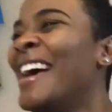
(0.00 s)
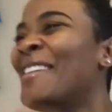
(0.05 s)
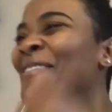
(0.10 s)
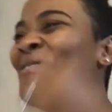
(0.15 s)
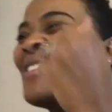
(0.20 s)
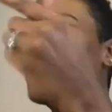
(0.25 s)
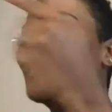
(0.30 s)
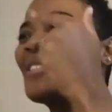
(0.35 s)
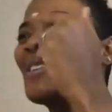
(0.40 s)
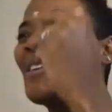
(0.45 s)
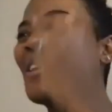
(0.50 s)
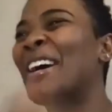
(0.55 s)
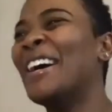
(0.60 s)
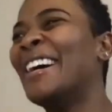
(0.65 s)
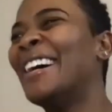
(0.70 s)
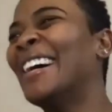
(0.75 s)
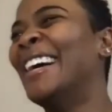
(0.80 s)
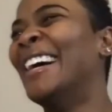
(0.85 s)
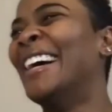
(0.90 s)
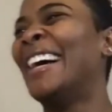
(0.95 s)

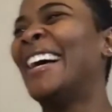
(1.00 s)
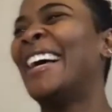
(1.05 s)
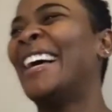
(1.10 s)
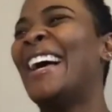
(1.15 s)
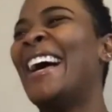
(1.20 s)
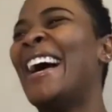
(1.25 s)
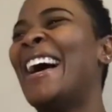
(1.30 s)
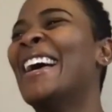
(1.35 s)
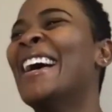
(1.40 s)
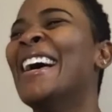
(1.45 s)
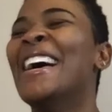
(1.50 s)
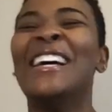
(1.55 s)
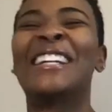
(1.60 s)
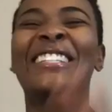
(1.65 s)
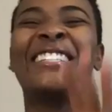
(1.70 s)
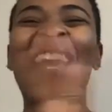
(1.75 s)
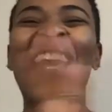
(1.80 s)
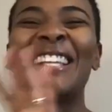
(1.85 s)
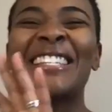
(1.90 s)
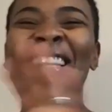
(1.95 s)
Victoria,
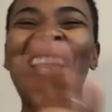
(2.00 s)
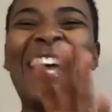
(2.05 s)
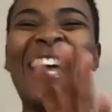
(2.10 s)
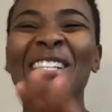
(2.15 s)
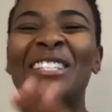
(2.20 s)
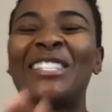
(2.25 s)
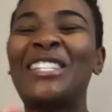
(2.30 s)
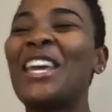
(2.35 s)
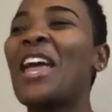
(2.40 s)
she has a lot.